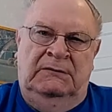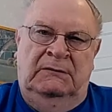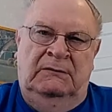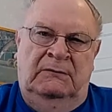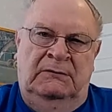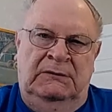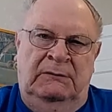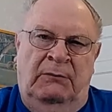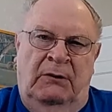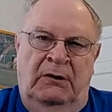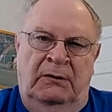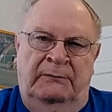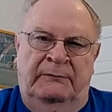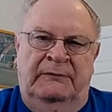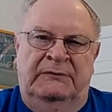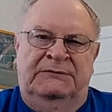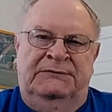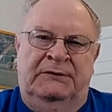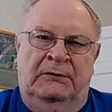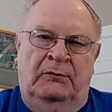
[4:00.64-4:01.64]
When you bought them in
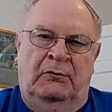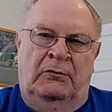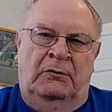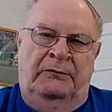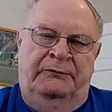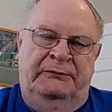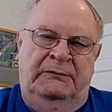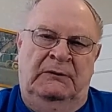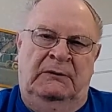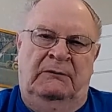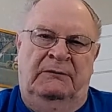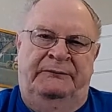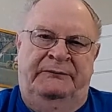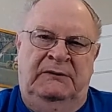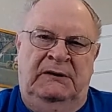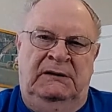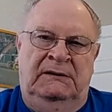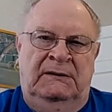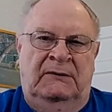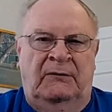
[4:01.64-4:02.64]
the store filled with
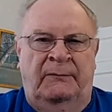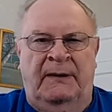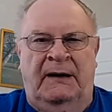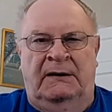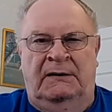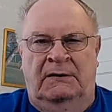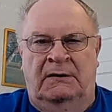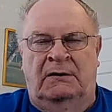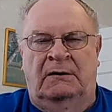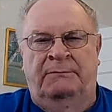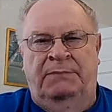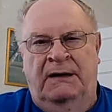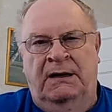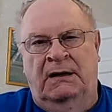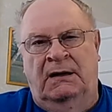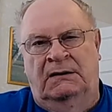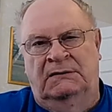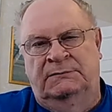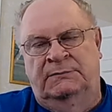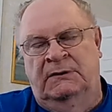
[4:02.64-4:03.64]
seed, they were about 100
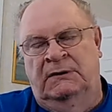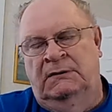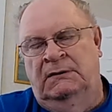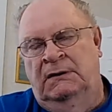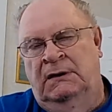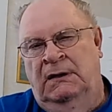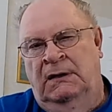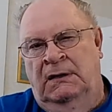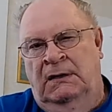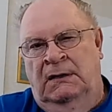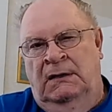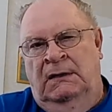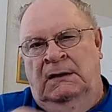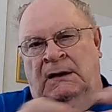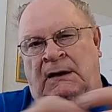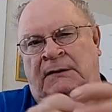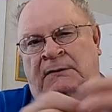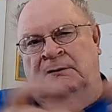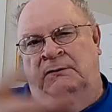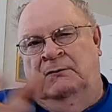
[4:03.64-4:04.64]
pounds, but
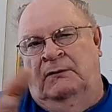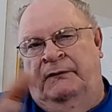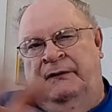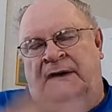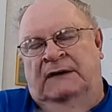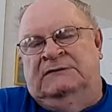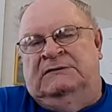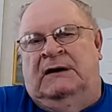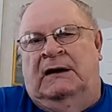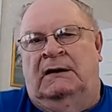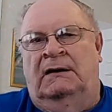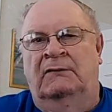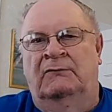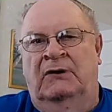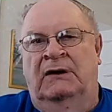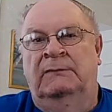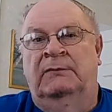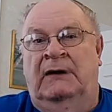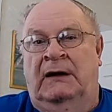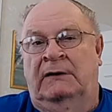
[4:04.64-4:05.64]
I don't know what they exactly
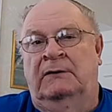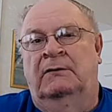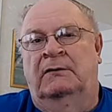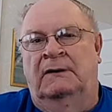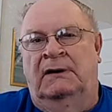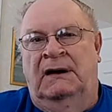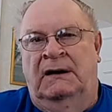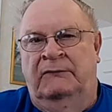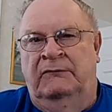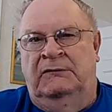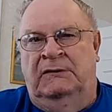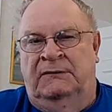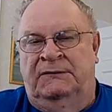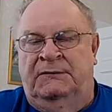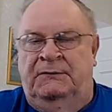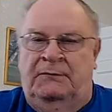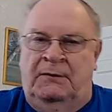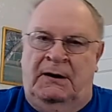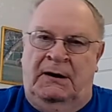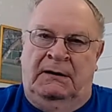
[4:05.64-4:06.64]
weighed. I know they're heavy enough to
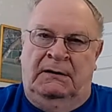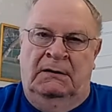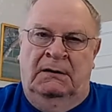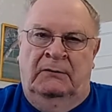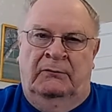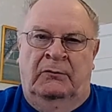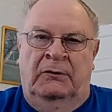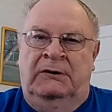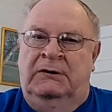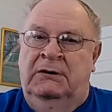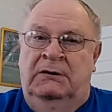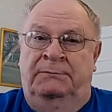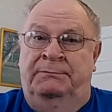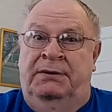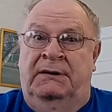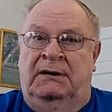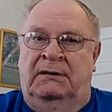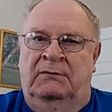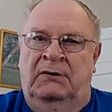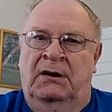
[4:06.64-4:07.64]
drag over. We couldn't
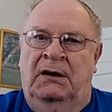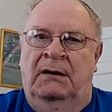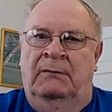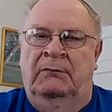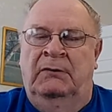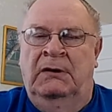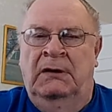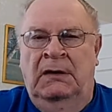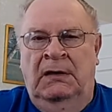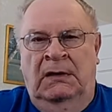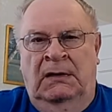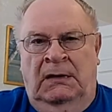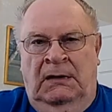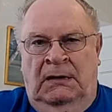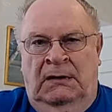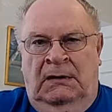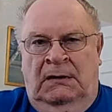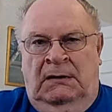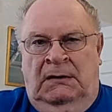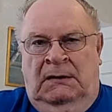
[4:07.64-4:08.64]
pick them up.
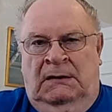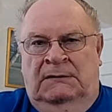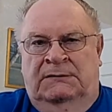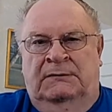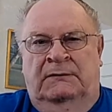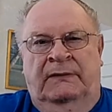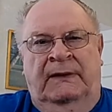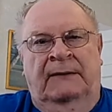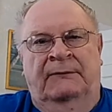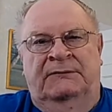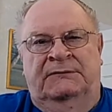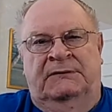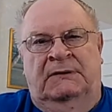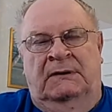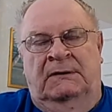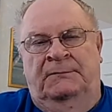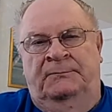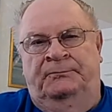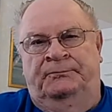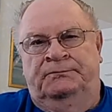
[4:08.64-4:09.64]
So that was
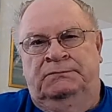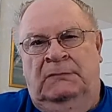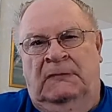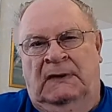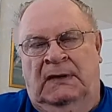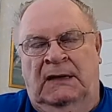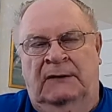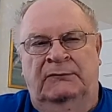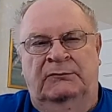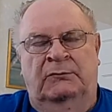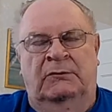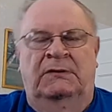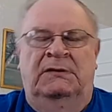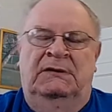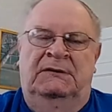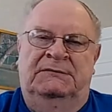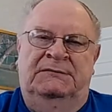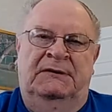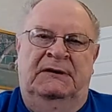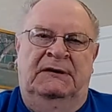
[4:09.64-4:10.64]
one of the
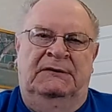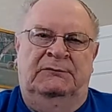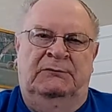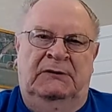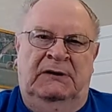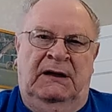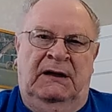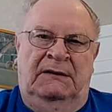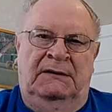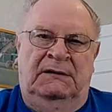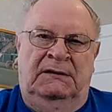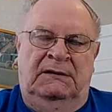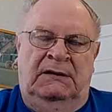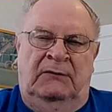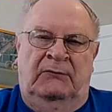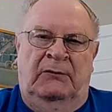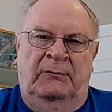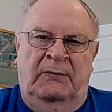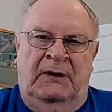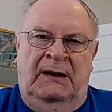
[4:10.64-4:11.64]
incidents we had that kind
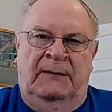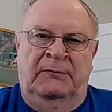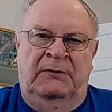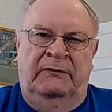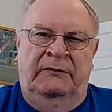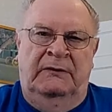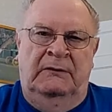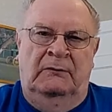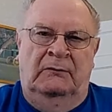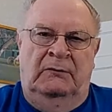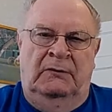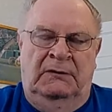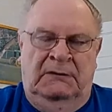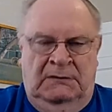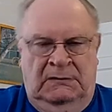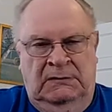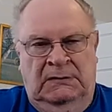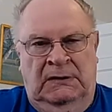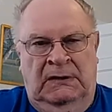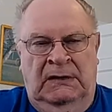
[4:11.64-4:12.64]
of reminded me of the old
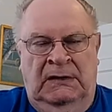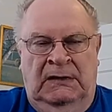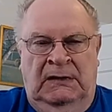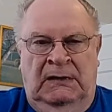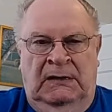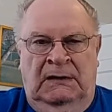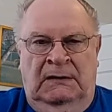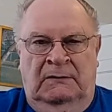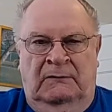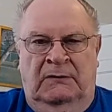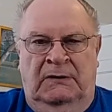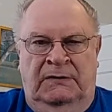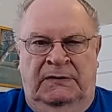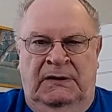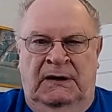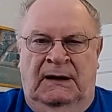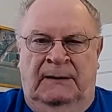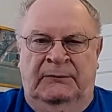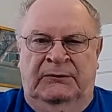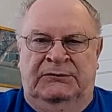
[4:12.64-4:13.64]
way the
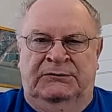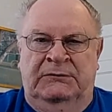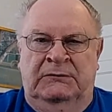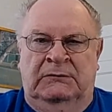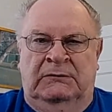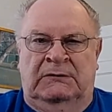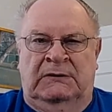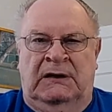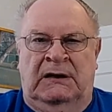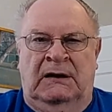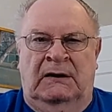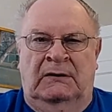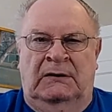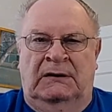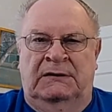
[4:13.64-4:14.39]
Amish do it now.